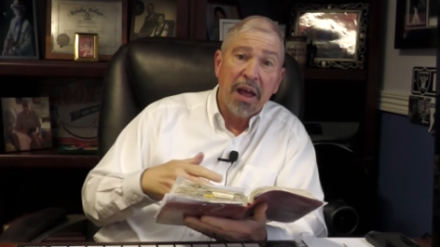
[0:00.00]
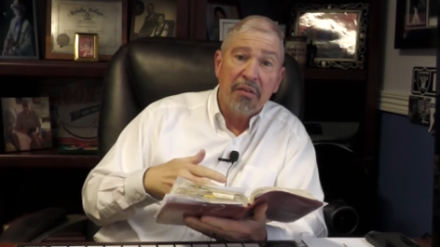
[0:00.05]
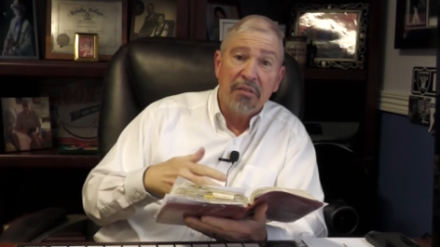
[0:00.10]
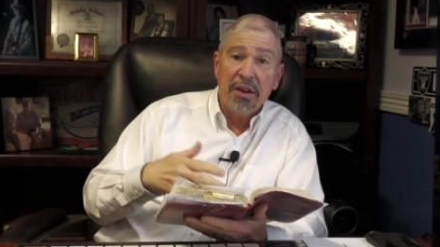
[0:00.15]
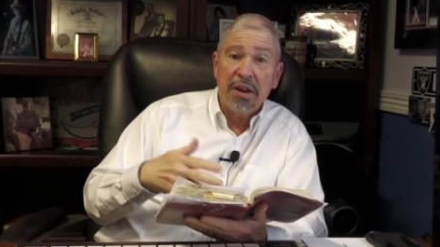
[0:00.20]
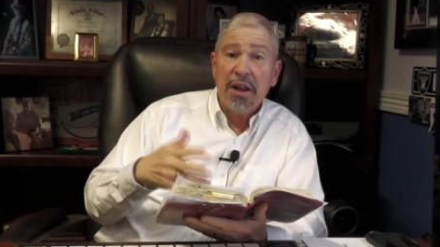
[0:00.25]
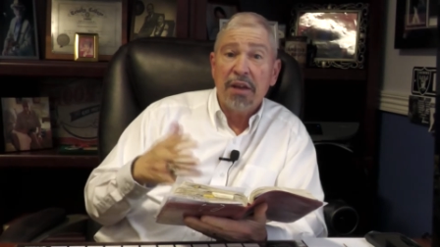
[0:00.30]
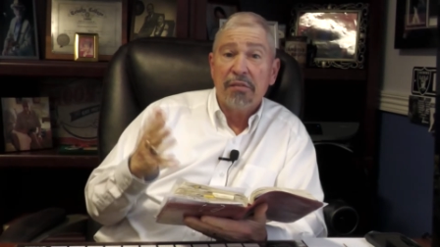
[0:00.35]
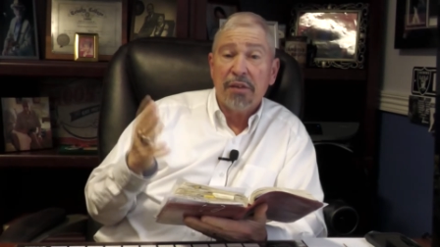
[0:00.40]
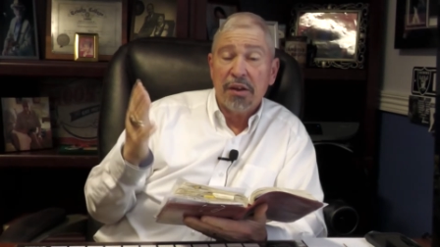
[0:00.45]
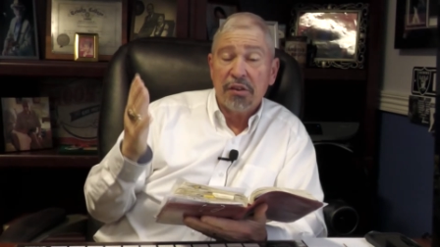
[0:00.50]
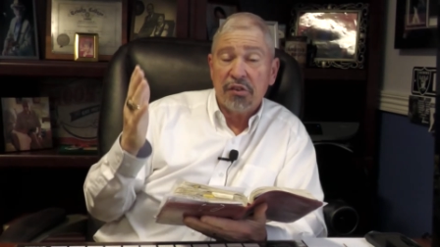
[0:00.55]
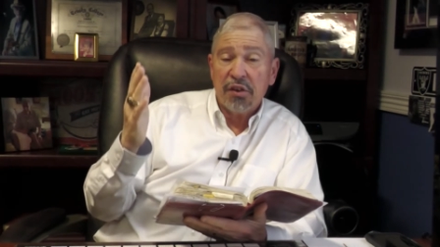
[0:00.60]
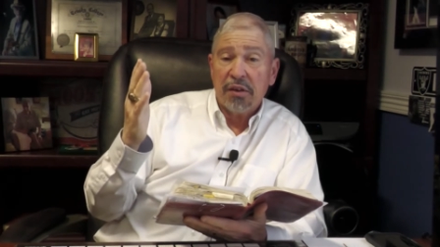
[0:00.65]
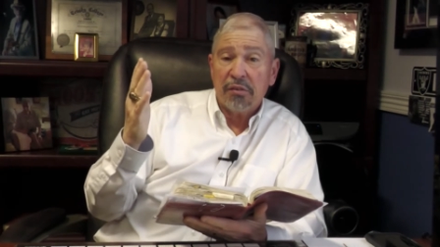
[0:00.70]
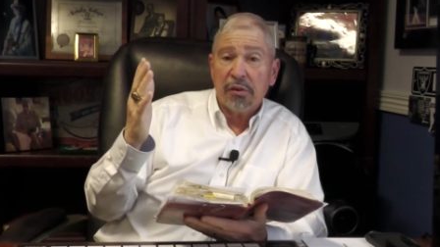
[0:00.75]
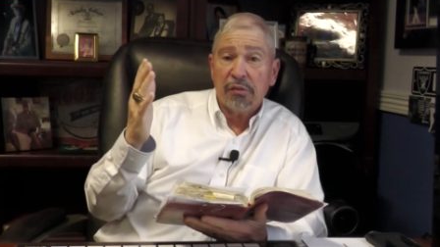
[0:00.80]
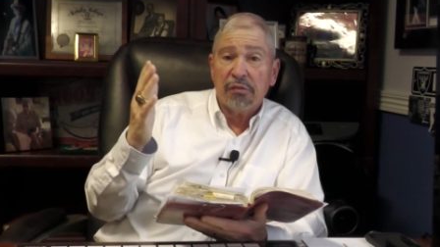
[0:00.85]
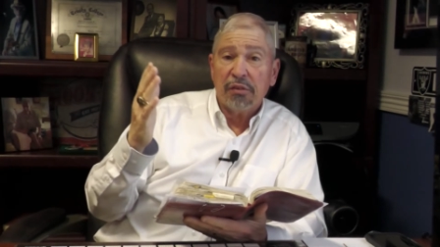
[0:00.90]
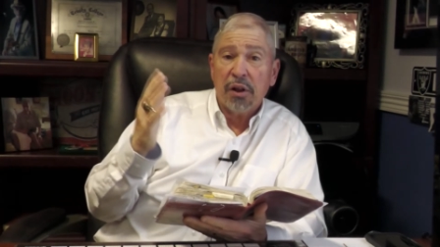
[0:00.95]
Have any of us
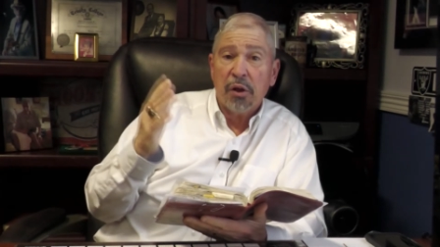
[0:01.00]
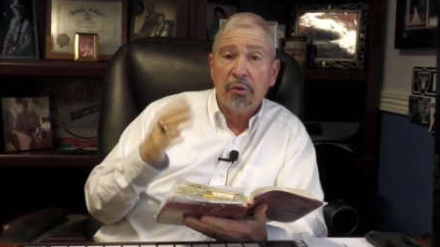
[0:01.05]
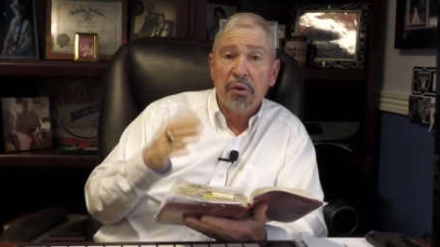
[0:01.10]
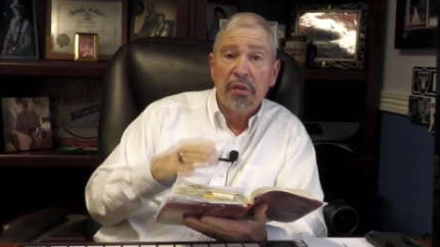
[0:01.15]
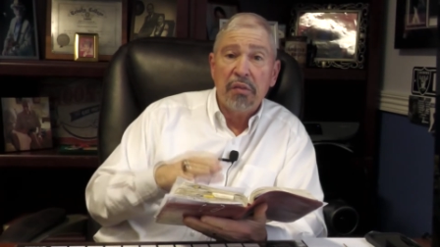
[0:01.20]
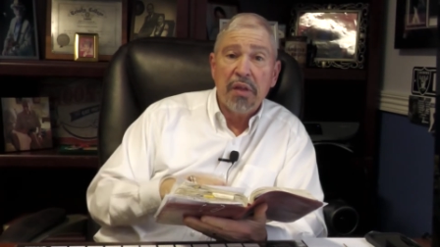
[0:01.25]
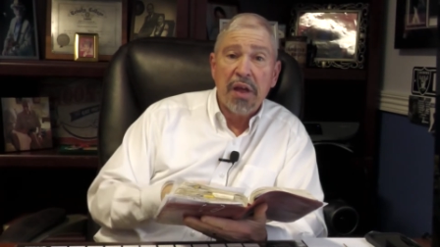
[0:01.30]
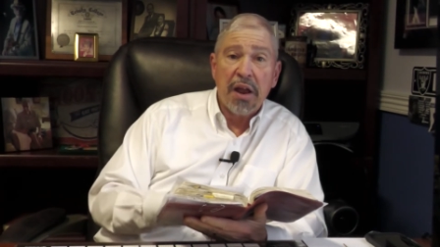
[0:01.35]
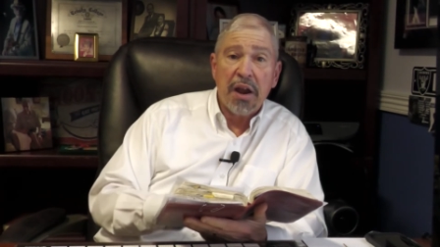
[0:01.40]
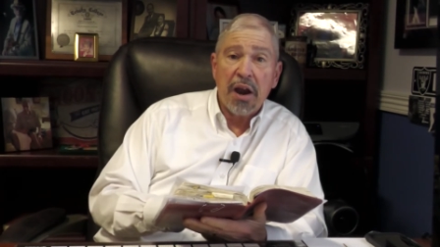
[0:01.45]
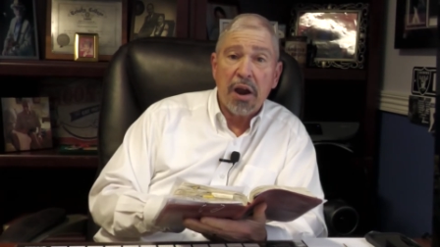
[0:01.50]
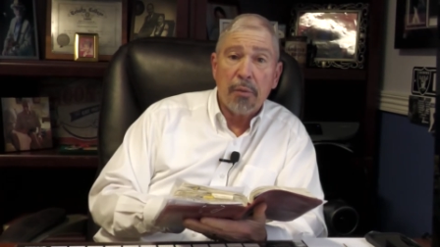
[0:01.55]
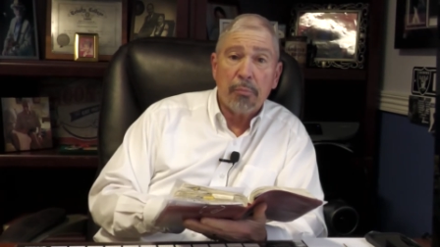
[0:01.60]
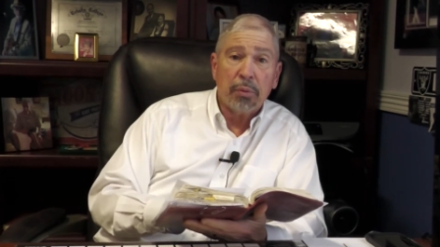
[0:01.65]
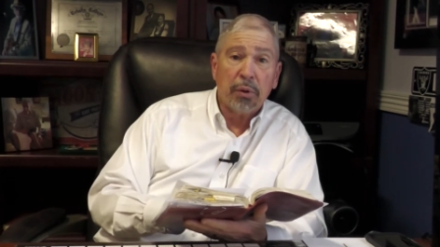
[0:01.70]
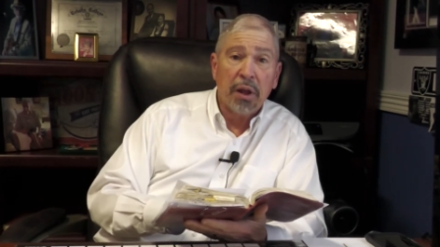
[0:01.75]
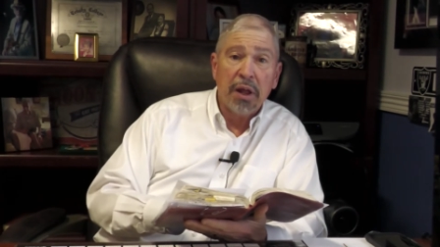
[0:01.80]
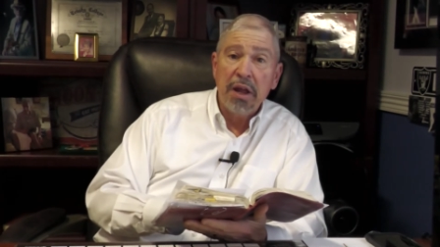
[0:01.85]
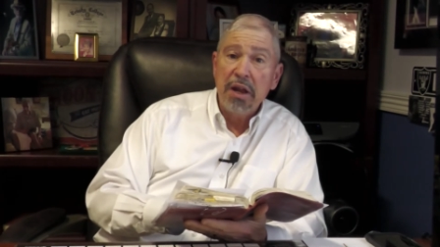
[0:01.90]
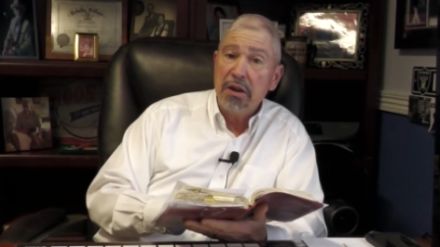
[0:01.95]
ever flown in that
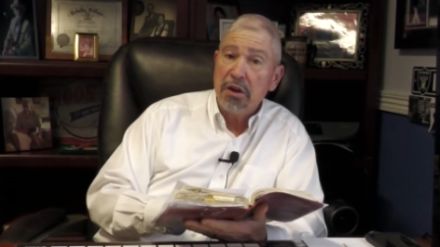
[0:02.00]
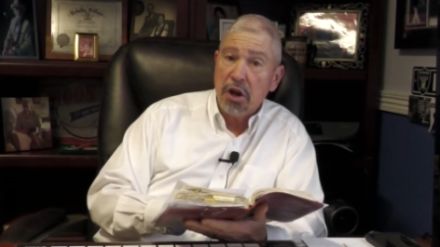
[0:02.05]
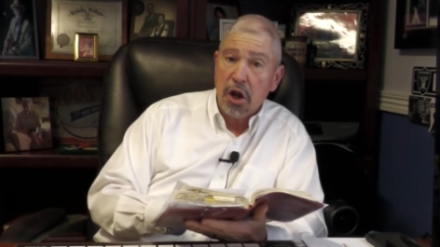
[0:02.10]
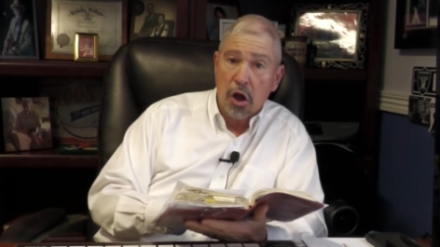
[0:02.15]
airplane?